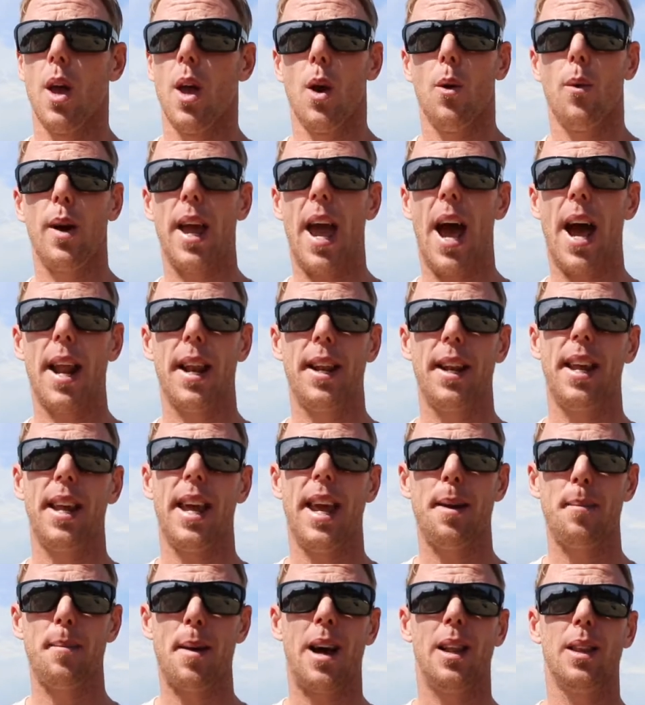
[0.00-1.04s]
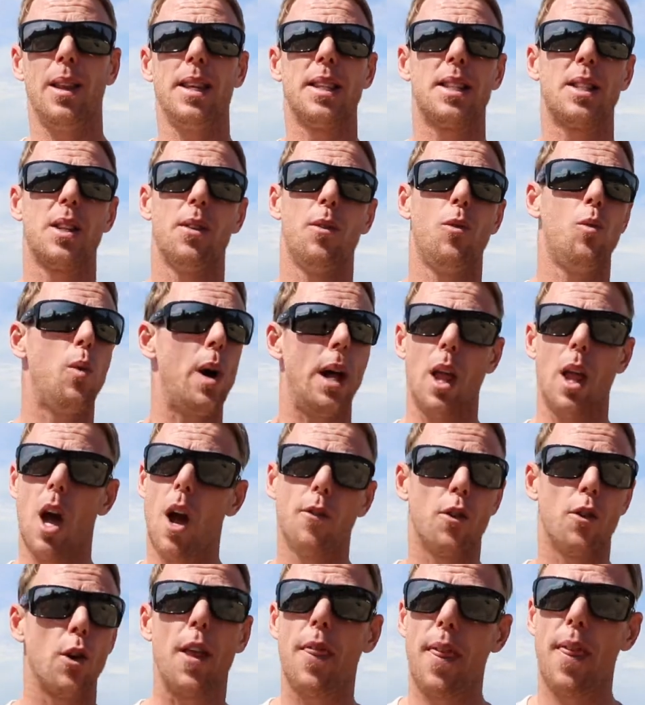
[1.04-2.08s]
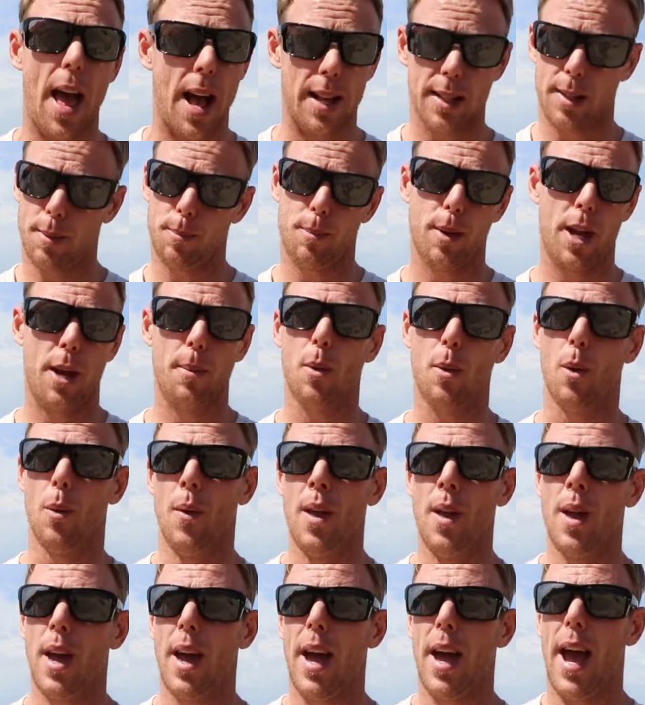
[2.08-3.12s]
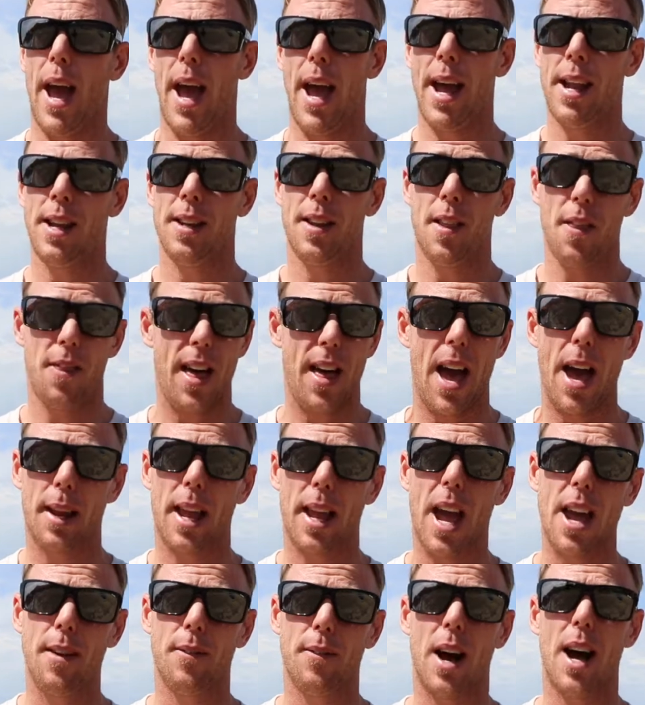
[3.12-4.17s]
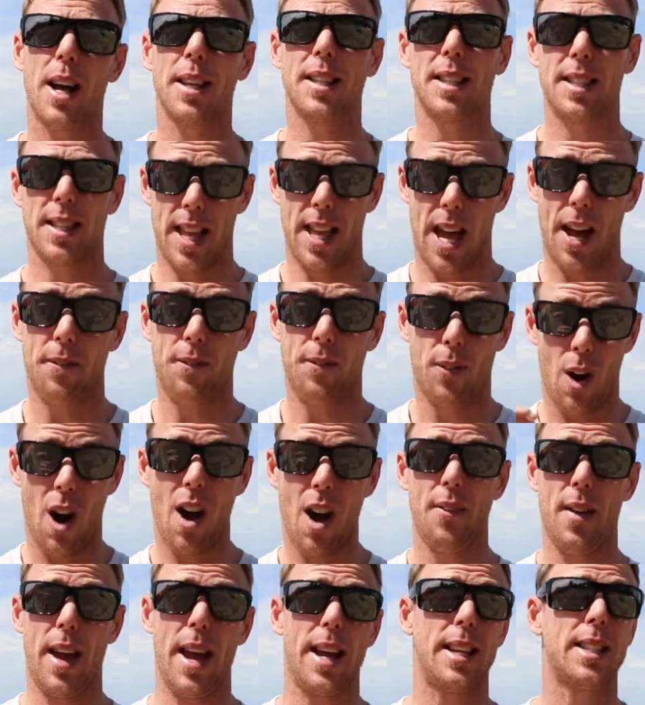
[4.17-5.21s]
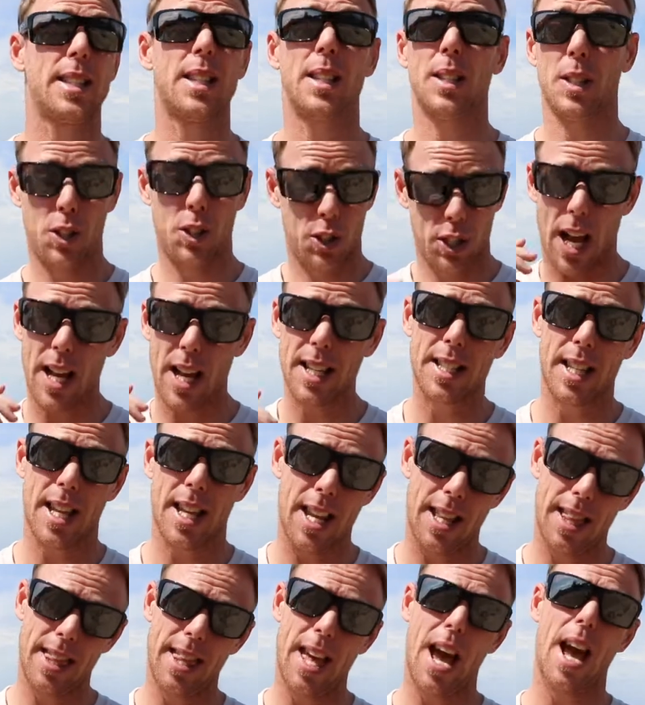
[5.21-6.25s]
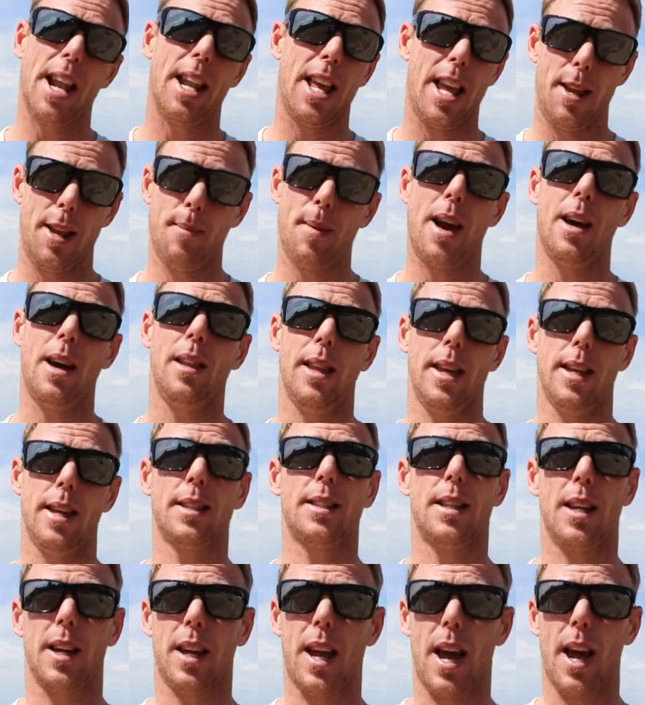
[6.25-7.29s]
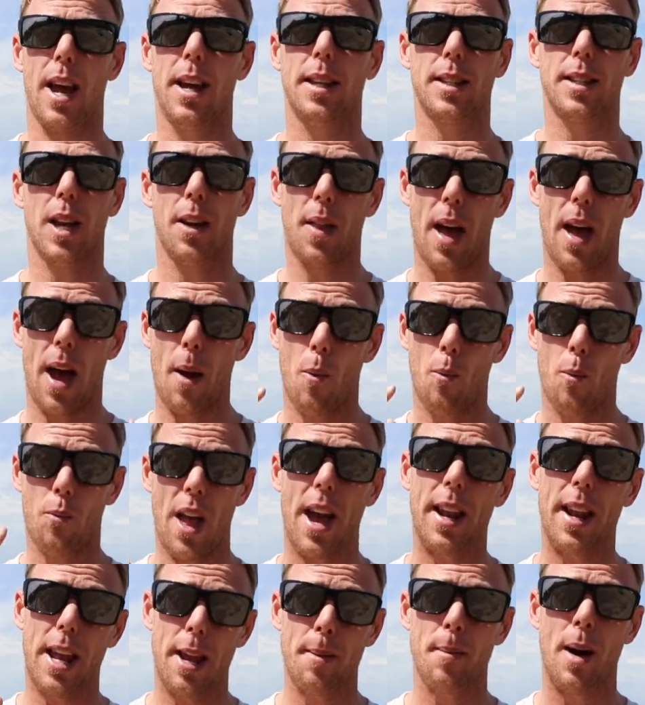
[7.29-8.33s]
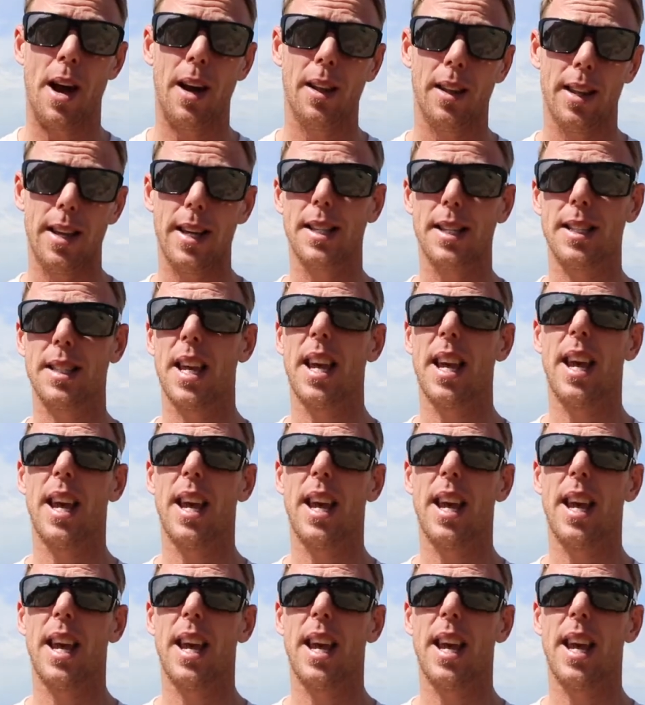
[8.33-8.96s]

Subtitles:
we had an email list of well over 1,000 people. And that gave us that 5x just in that email list, okay? So that email list